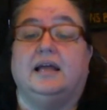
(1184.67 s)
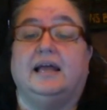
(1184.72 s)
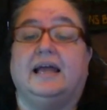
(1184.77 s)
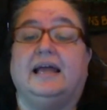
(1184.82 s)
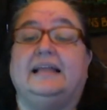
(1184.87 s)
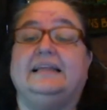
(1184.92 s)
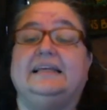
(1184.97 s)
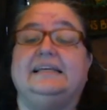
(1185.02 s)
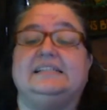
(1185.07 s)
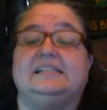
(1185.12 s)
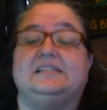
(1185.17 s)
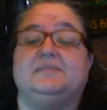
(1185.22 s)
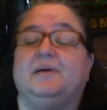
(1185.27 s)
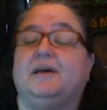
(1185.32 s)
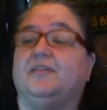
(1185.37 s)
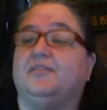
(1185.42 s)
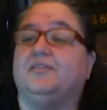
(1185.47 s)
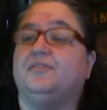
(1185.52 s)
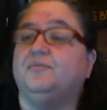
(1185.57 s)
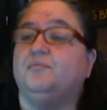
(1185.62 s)
L.E.
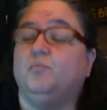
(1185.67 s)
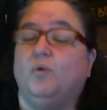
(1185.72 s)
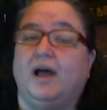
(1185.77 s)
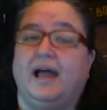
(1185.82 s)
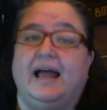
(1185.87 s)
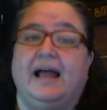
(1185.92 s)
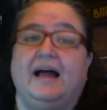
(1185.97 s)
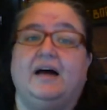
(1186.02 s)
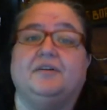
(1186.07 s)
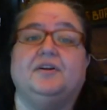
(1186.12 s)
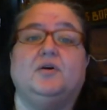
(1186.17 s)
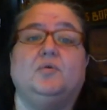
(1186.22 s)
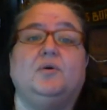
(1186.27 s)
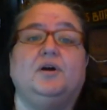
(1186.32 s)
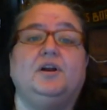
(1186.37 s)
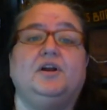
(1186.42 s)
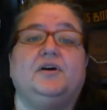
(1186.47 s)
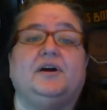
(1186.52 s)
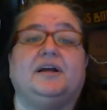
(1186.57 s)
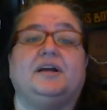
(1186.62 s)
Smith. Wow, no
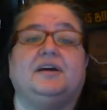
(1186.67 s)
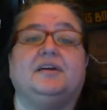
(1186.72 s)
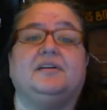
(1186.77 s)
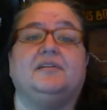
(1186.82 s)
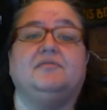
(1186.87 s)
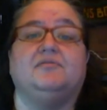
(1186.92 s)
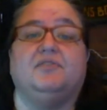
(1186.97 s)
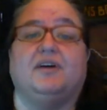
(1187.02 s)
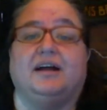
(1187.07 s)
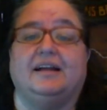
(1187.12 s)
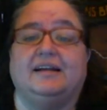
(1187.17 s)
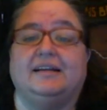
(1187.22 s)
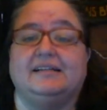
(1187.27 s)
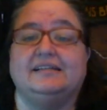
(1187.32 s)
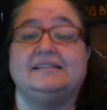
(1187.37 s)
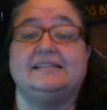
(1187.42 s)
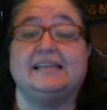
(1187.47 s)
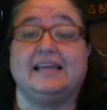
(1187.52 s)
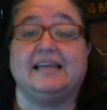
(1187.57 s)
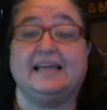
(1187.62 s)
wonder I couldn't find it.
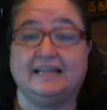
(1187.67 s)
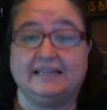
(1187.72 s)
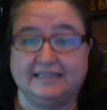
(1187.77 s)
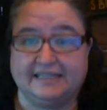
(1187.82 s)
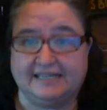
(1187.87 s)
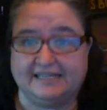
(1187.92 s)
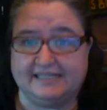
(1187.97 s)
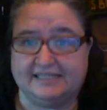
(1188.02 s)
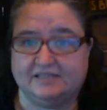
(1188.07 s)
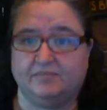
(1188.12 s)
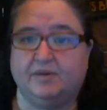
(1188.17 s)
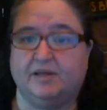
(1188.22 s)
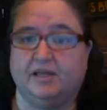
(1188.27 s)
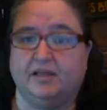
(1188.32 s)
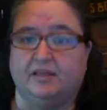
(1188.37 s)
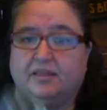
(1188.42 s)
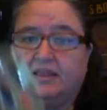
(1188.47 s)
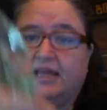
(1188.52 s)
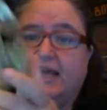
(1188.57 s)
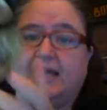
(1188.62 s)
It's L.E.
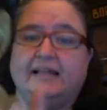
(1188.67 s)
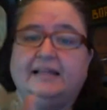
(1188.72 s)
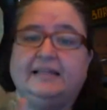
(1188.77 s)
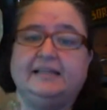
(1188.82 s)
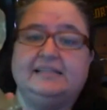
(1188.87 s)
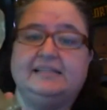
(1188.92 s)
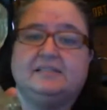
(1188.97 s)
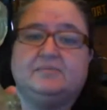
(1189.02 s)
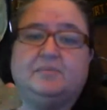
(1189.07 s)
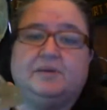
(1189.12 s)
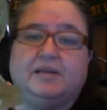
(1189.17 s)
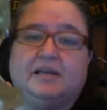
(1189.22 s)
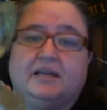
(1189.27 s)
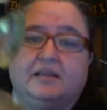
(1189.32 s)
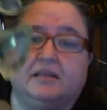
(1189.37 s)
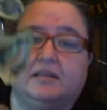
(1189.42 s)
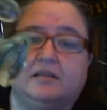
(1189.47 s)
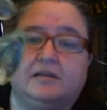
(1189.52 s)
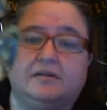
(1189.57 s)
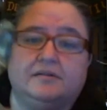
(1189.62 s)
Smith. L.E.
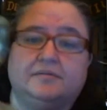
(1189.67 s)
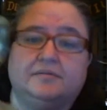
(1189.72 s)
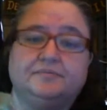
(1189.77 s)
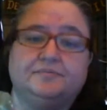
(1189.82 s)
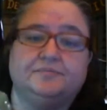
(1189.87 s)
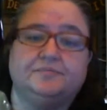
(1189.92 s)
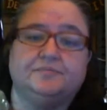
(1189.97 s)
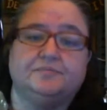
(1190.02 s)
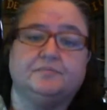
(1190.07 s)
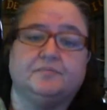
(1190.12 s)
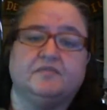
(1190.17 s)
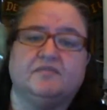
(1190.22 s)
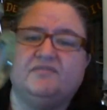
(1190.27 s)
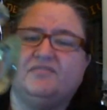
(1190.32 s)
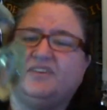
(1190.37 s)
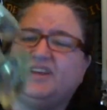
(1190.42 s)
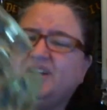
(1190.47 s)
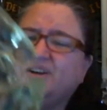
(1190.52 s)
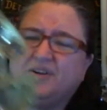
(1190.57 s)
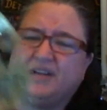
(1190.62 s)
Smith.
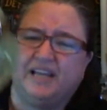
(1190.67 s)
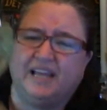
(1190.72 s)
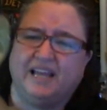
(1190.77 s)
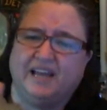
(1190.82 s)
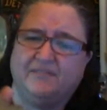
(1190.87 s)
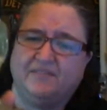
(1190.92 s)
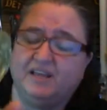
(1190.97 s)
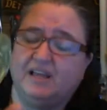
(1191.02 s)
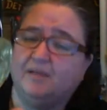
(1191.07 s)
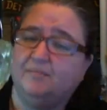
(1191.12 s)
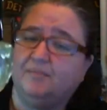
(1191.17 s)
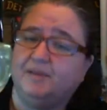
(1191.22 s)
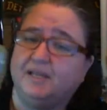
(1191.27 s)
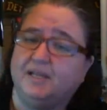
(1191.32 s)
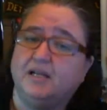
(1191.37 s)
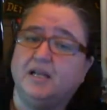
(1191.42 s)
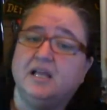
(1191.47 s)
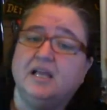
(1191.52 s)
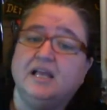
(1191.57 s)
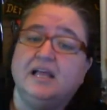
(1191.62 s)
Very heavy. I
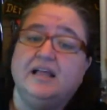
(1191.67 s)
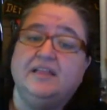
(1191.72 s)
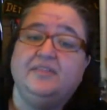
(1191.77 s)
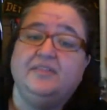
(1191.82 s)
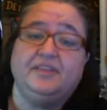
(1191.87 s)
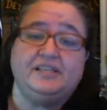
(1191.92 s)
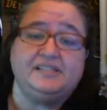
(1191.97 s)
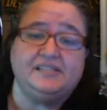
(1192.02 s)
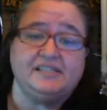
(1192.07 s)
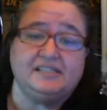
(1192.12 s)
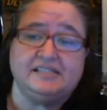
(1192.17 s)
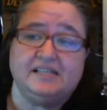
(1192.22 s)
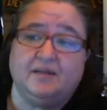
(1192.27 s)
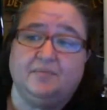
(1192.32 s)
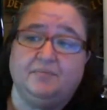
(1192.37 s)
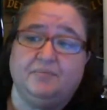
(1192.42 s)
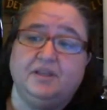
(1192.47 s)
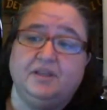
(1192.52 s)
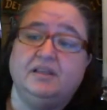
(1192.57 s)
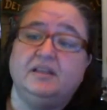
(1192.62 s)
mean, this is
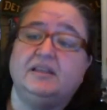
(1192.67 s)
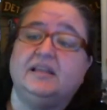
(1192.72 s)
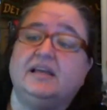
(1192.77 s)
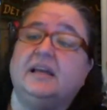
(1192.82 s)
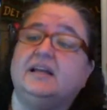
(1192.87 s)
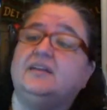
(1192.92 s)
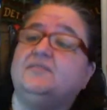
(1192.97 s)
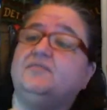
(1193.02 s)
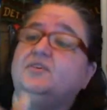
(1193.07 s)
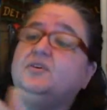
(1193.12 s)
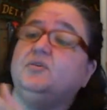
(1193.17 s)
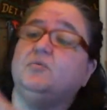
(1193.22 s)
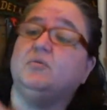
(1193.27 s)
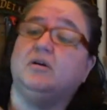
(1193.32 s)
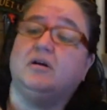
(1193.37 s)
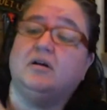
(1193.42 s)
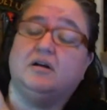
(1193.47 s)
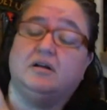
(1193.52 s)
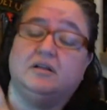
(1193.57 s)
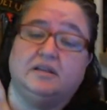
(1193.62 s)
something that if you
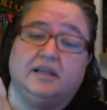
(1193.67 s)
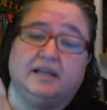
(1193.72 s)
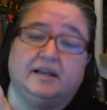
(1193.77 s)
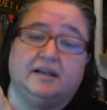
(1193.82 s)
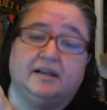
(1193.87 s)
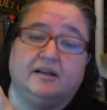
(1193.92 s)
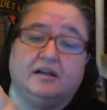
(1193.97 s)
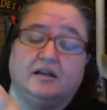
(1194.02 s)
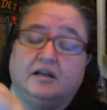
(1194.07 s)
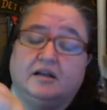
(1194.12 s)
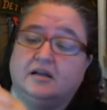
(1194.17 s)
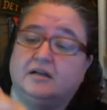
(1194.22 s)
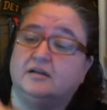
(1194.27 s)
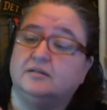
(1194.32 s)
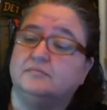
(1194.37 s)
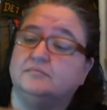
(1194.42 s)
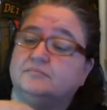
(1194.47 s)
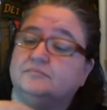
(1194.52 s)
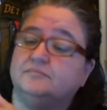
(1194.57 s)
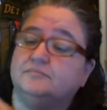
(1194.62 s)
were on like
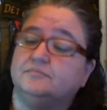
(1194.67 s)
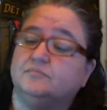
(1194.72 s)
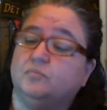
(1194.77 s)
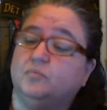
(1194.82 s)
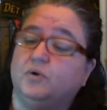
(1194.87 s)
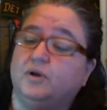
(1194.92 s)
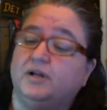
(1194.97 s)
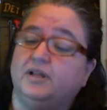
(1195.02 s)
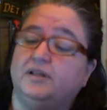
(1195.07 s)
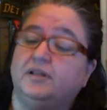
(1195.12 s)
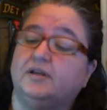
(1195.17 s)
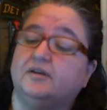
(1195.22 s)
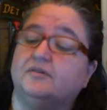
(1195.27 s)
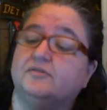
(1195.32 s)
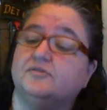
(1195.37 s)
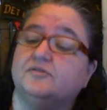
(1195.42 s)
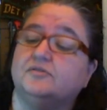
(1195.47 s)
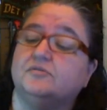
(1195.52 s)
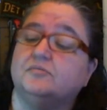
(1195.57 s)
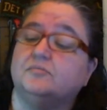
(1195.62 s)
one of
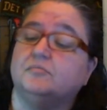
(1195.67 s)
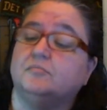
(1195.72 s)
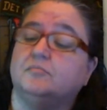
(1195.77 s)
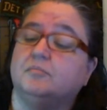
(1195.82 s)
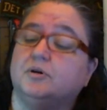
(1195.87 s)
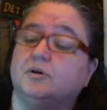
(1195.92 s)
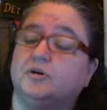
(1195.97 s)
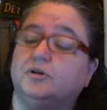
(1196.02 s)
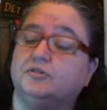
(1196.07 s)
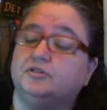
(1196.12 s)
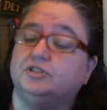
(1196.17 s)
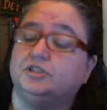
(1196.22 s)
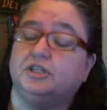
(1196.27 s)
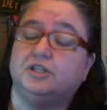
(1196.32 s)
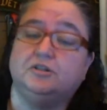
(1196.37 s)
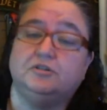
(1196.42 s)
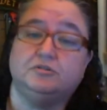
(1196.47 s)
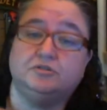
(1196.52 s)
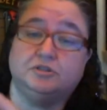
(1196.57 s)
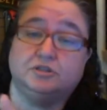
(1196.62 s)
those murder
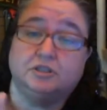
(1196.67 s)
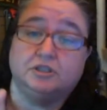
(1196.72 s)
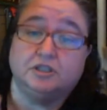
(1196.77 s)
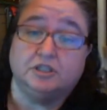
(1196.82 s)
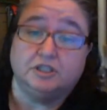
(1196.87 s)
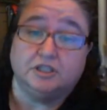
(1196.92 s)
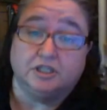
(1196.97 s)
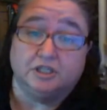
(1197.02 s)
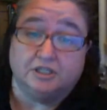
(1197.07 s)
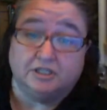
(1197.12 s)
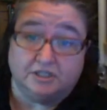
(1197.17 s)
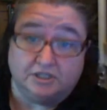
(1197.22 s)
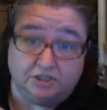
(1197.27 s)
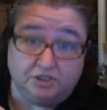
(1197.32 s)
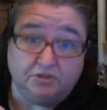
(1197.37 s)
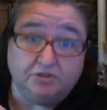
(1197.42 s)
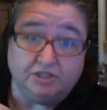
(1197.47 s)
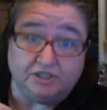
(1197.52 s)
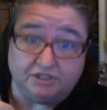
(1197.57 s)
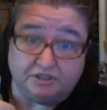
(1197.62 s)
shows,
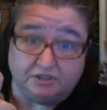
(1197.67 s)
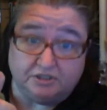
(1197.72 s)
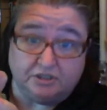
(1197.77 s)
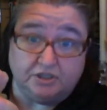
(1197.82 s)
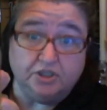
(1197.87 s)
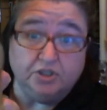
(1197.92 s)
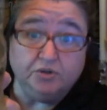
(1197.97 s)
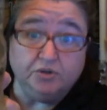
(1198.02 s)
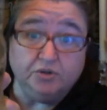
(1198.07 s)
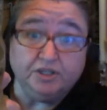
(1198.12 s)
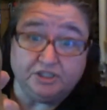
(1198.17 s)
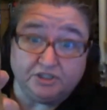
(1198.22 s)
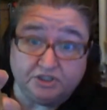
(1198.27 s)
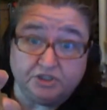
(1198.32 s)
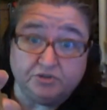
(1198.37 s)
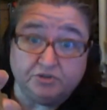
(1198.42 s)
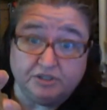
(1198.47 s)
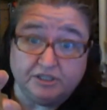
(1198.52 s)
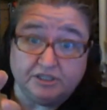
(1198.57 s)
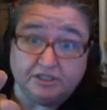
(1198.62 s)
you could
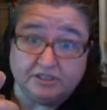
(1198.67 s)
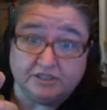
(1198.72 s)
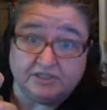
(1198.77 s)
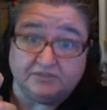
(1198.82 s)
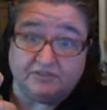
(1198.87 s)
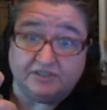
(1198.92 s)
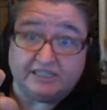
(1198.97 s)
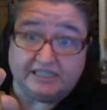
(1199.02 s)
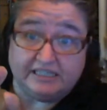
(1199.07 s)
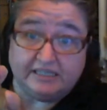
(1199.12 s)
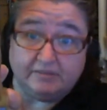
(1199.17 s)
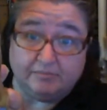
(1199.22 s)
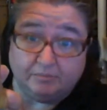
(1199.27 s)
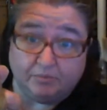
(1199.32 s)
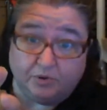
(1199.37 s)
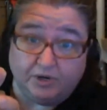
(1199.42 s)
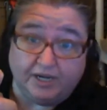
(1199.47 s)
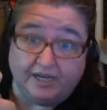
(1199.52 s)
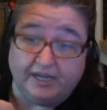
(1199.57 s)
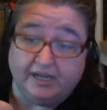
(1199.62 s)
do this. If it didn't
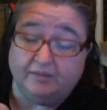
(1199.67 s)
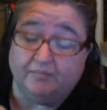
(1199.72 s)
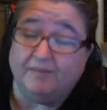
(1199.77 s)
break,